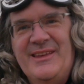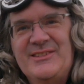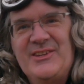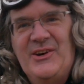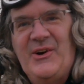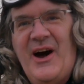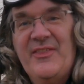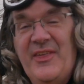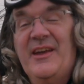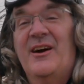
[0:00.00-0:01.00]
So I
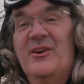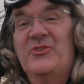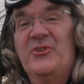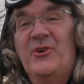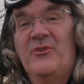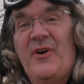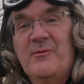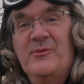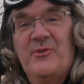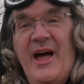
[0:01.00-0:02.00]
think I'm going to still, if
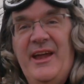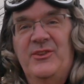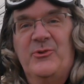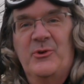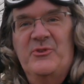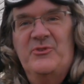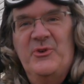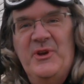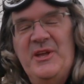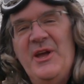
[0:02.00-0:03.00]
I'm heading towards a
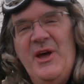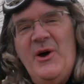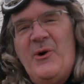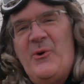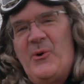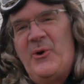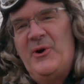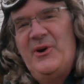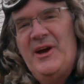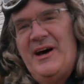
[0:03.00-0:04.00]
tree
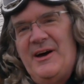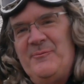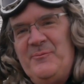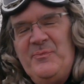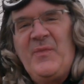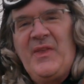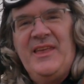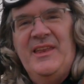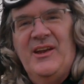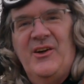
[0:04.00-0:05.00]
or
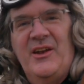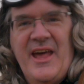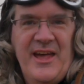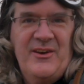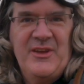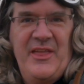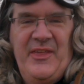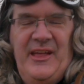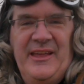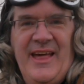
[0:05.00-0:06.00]
you know, a net or
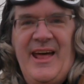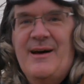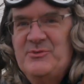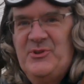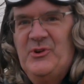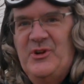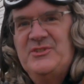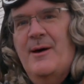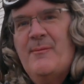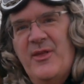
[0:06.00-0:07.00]
anything like that, I'm still going
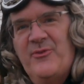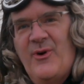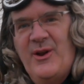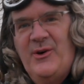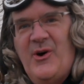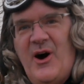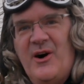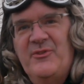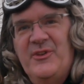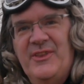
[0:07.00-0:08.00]
to chop my throttle
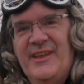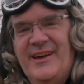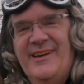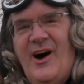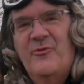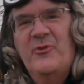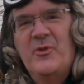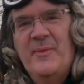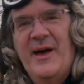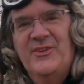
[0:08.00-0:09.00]
off and hope for
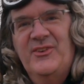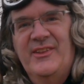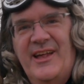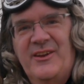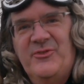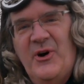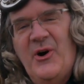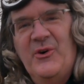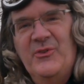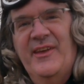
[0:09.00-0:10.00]
the best and let it
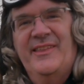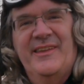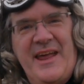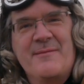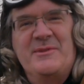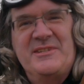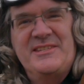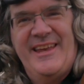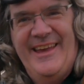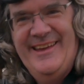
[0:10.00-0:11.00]
fall and take the damages.